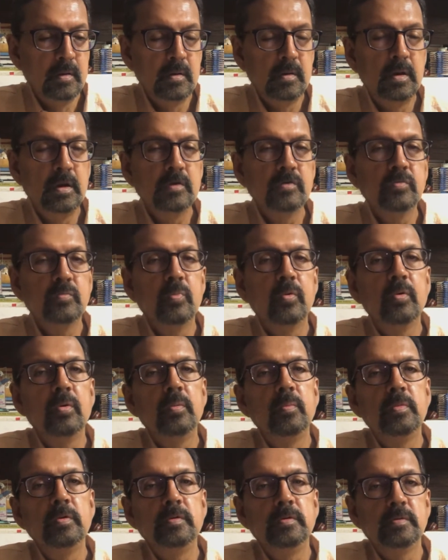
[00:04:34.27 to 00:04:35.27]
Next
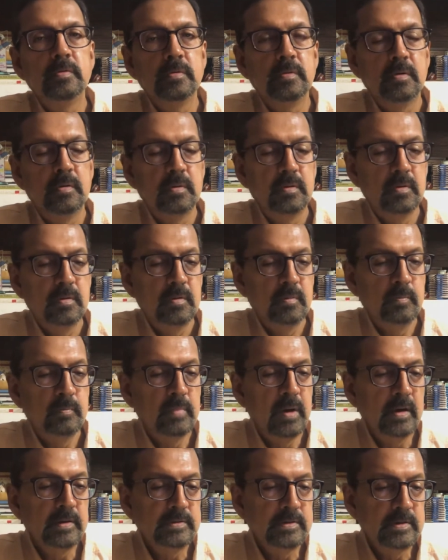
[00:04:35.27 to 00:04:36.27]
poem is
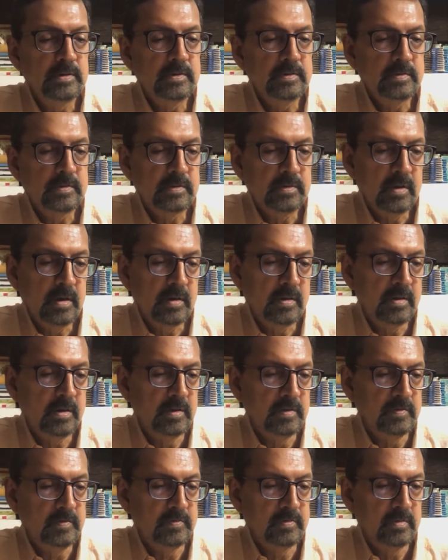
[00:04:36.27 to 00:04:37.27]
Mother's
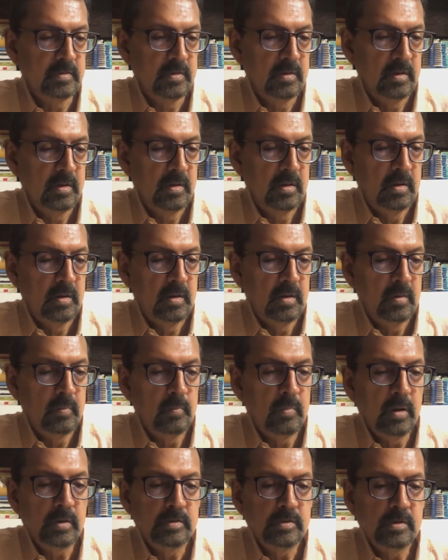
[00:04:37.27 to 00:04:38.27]
Courage.
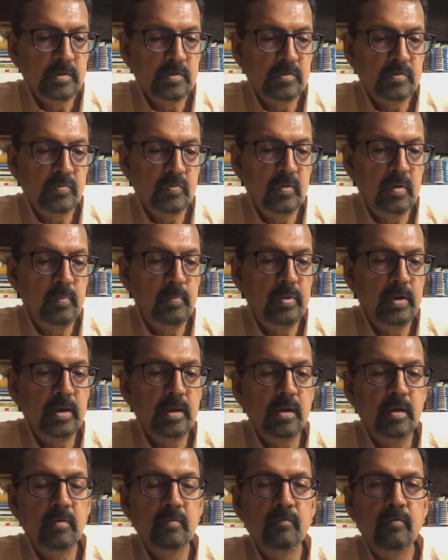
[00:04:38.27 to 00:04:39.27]
Mothers will
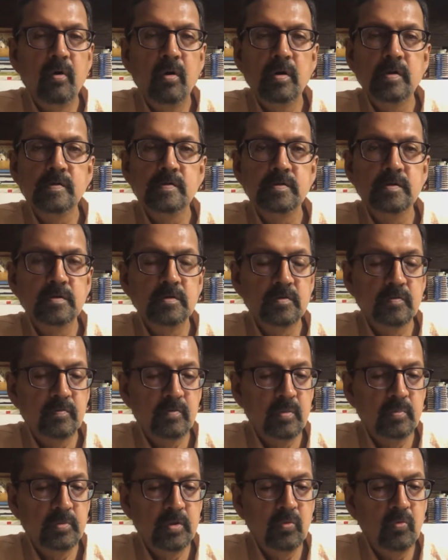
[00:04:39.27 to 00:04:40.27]
bring in voices
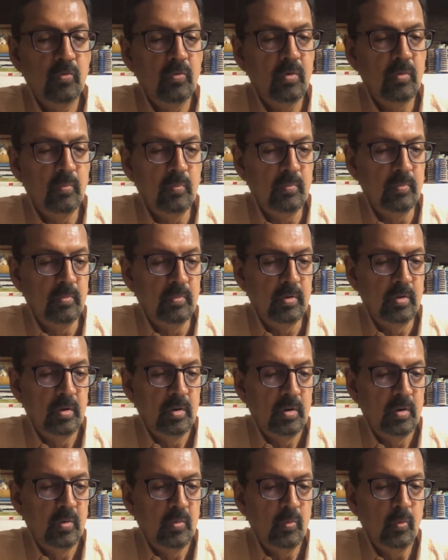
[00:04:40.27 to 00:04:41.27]
from the womb.
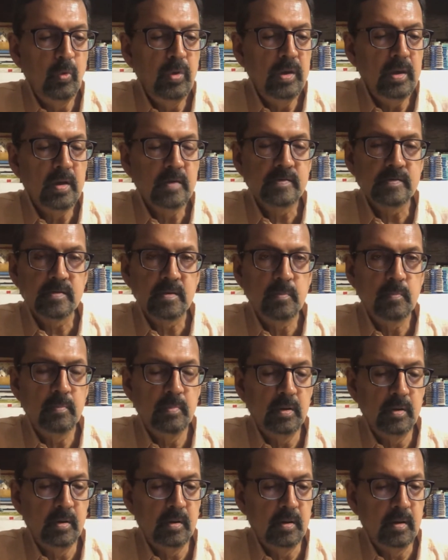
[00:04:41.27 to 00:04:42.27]
We
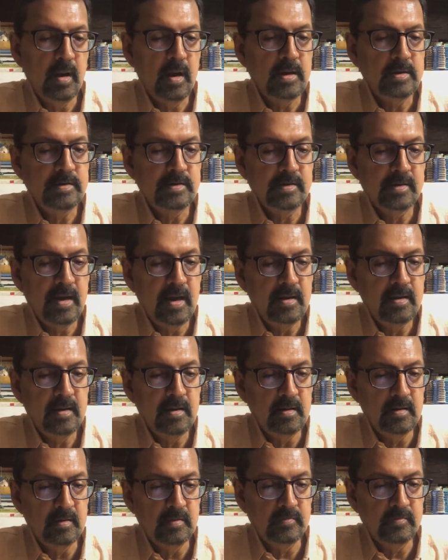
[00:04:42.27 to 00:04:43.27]
assemble, light
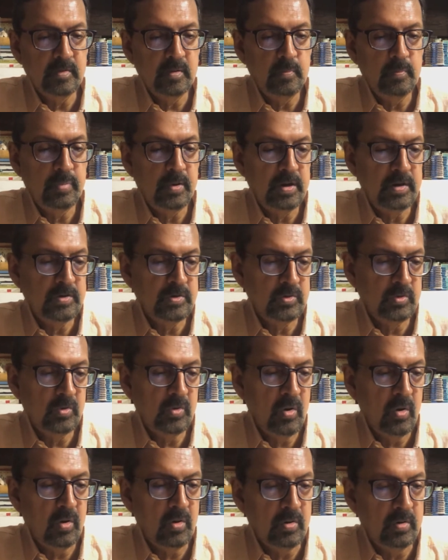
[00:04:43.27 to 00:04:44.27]
candles and pray to
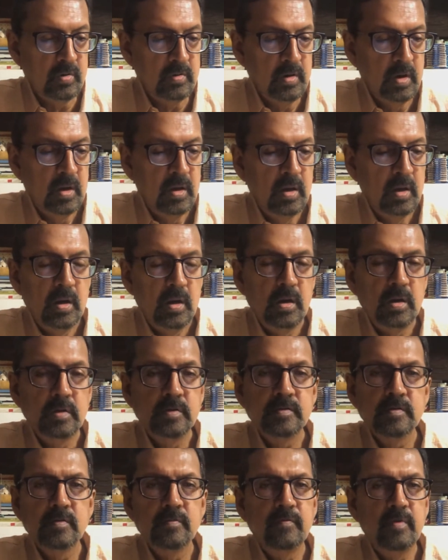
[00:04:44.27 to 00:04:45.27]
God.
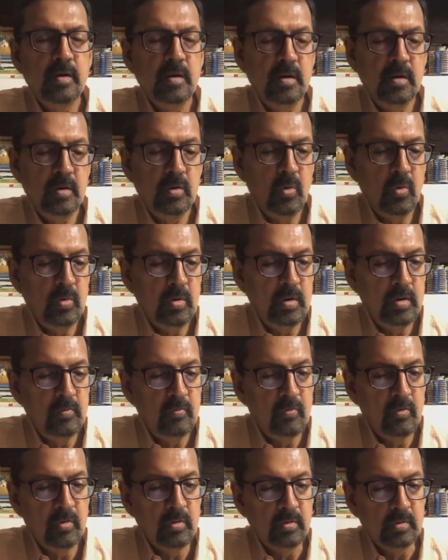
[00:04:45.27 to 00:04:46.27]
It's a very lonely
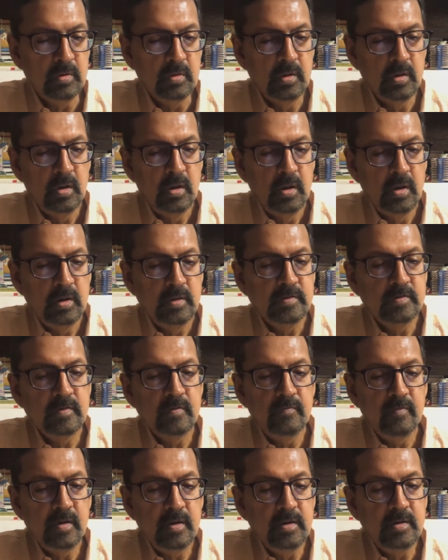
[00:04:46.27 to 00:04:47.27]
work. It's
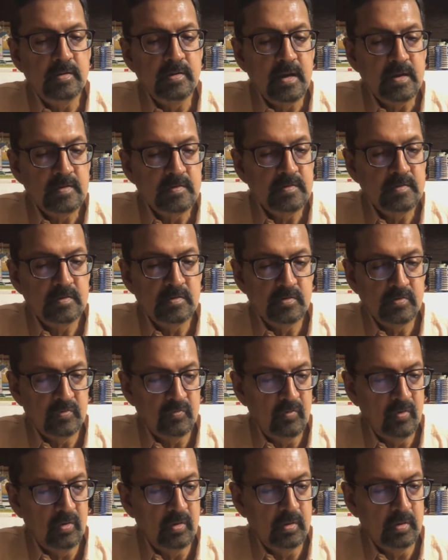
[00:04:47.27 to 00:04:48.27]
a very dangerous
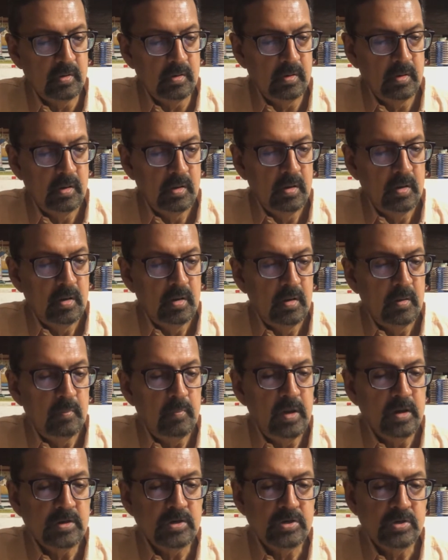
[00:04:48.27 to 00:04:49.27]
work.
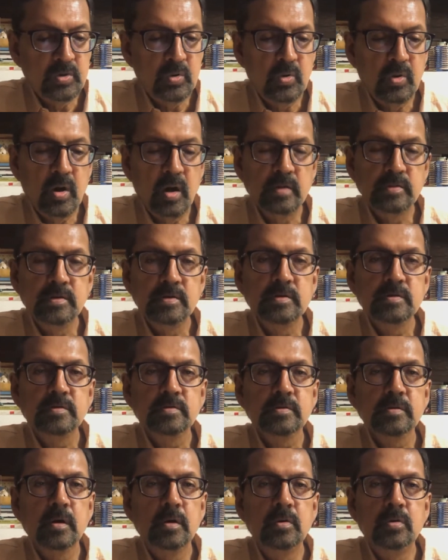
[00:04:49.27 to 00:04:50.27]
Make sure
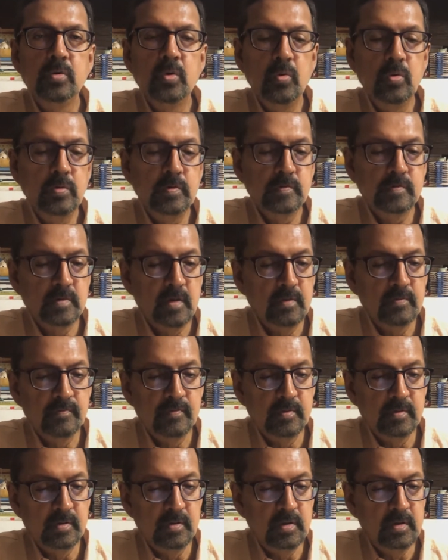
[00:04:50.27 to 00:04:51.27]
others don't
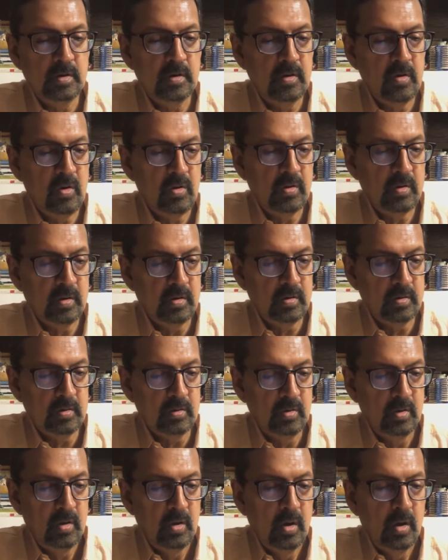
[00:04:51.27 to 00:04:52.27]
suffer any
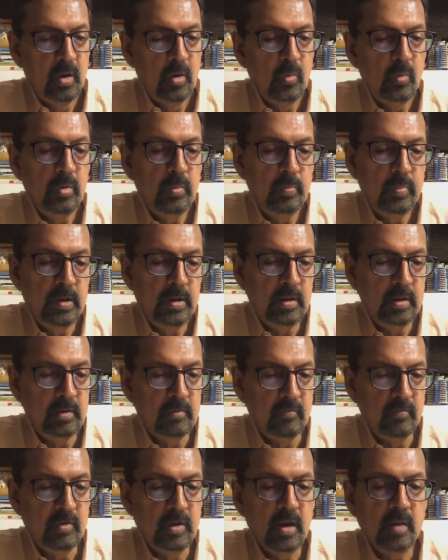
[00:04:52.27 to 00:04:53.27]
longer. We
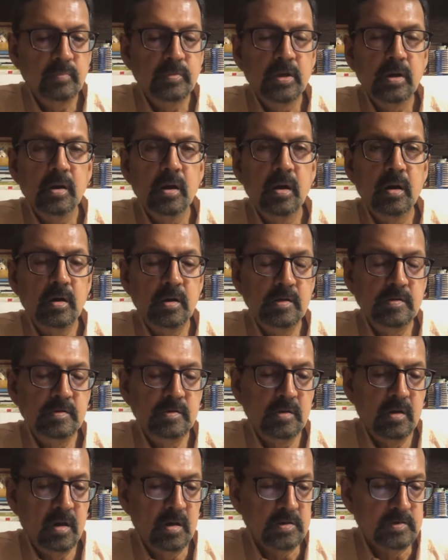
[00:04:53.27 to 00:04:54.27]
believe we have the courage
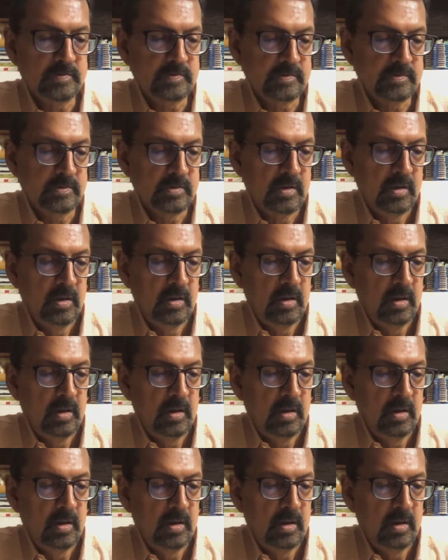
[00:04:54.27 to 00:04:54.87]
in us.